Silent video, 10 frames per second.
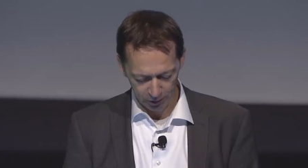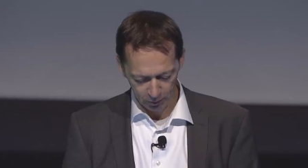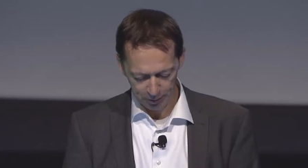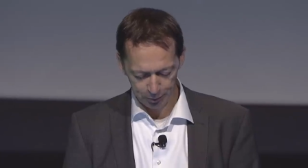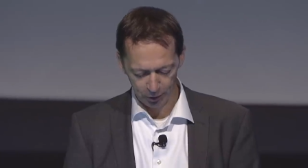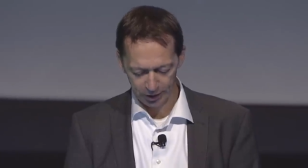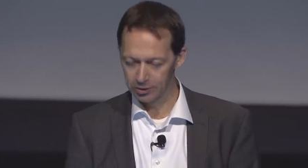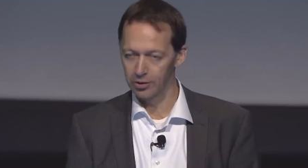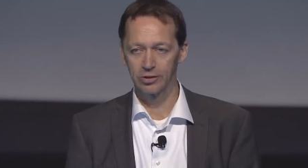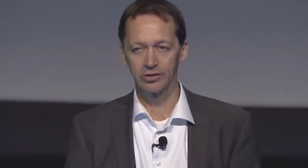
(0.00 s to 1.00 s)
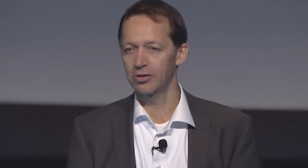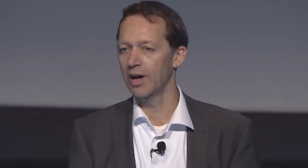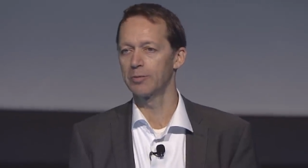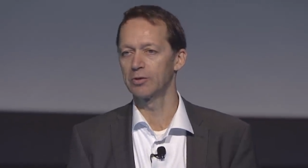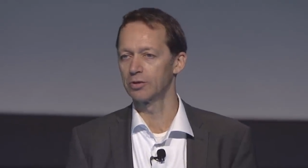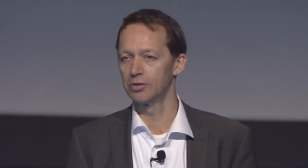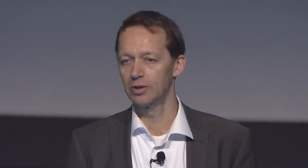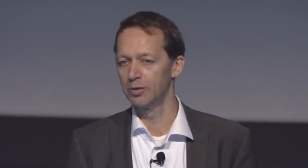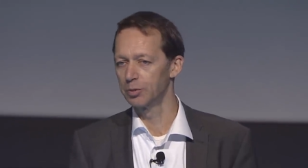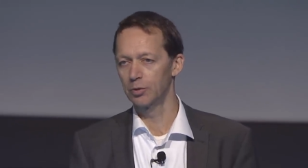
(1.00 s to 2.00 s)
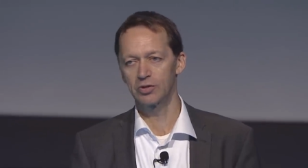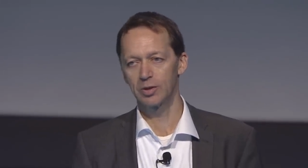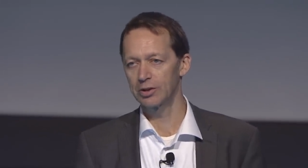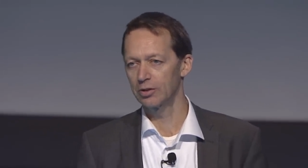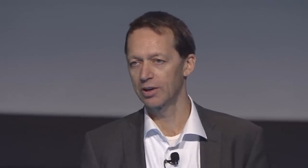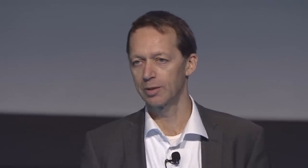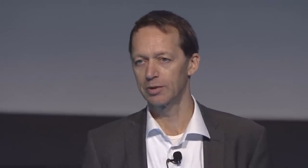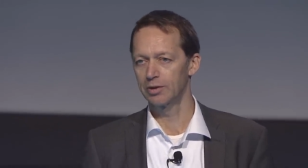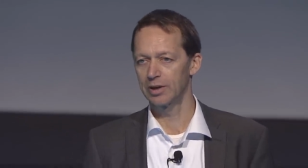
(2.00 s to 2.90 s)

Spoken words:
at one point, gone onto Amazon and bought something on